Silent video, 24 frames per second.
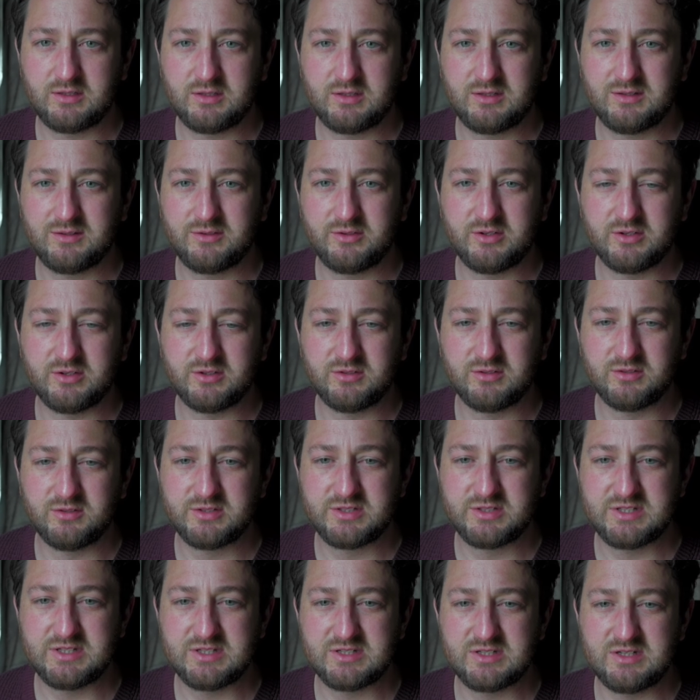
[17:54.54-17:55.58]
No, not
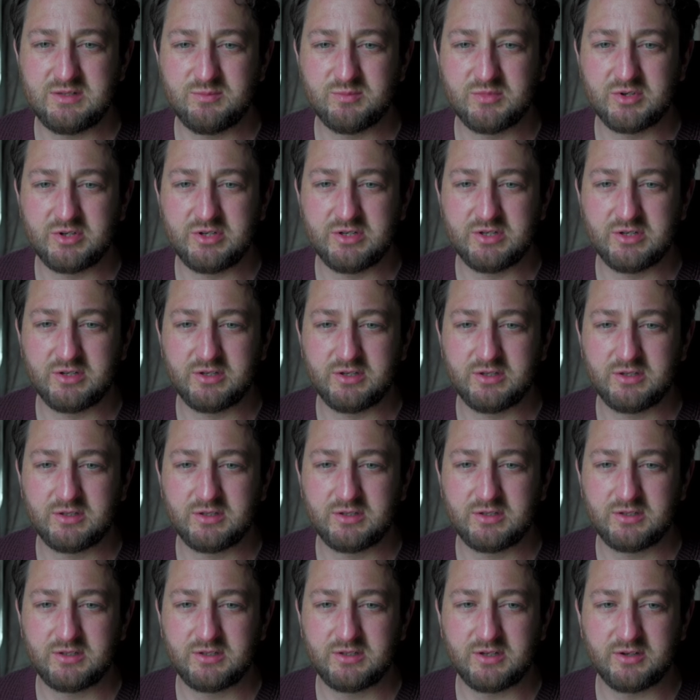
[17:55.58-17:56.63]
16 by 9. Like
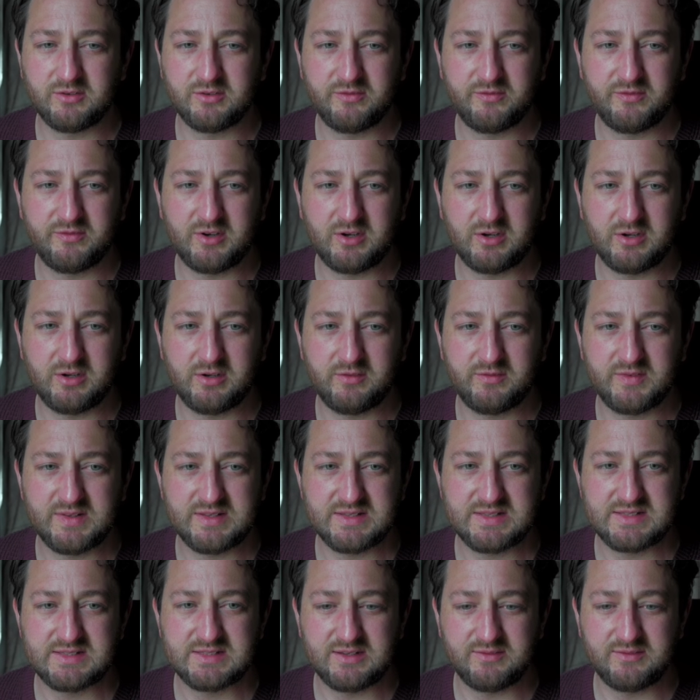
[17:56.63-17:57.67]
a
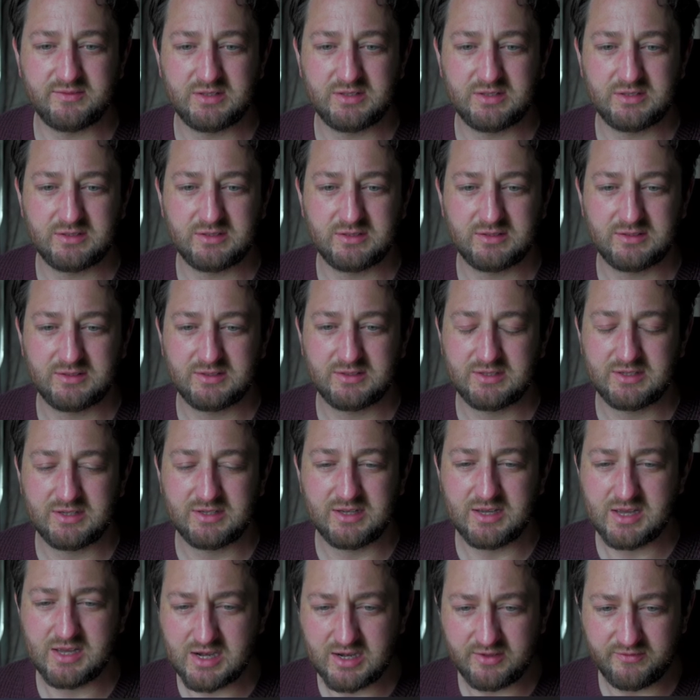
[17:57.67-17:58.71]
5.7.
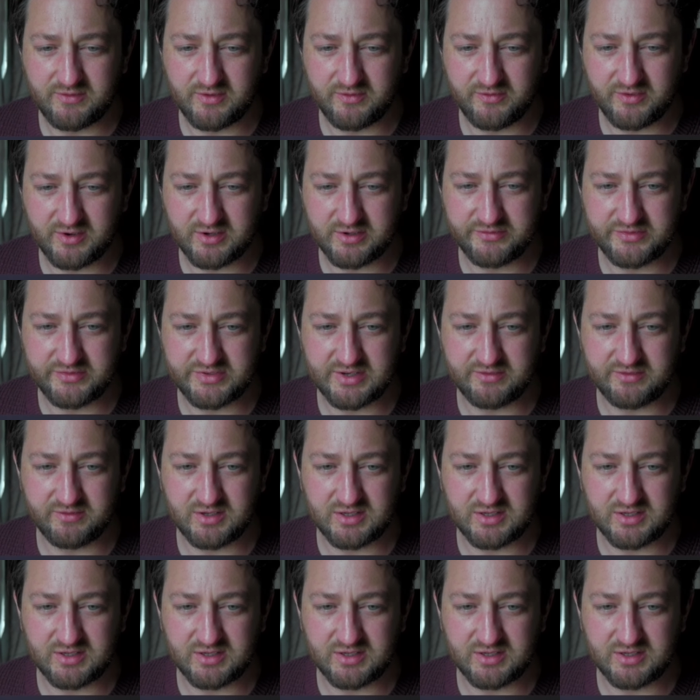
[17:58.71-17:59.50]
I love a 5.7.